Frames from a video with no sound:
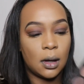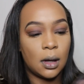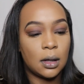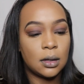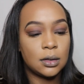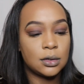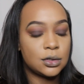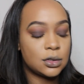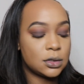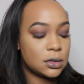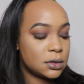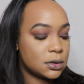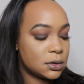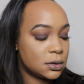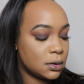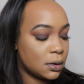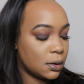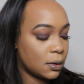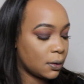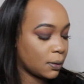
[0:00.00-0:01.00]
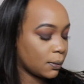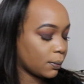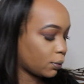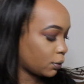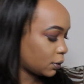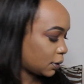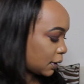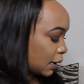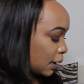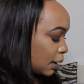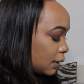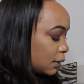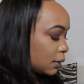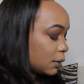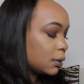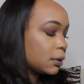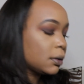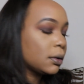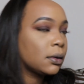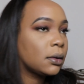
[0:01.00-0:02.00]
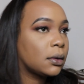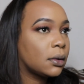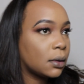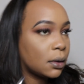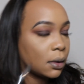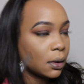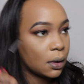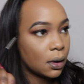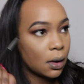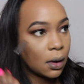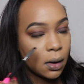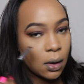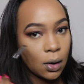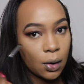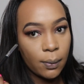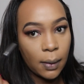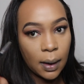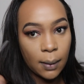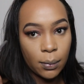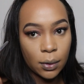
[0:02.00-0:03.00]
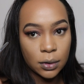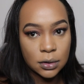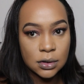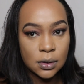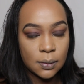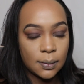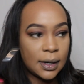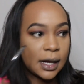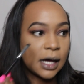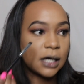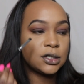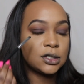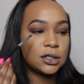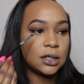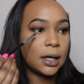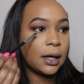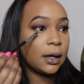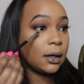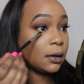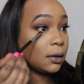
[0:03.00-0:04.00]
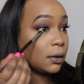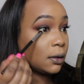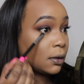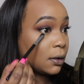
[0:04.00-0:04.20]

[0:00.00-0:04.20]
and just put that on my bottom lash line,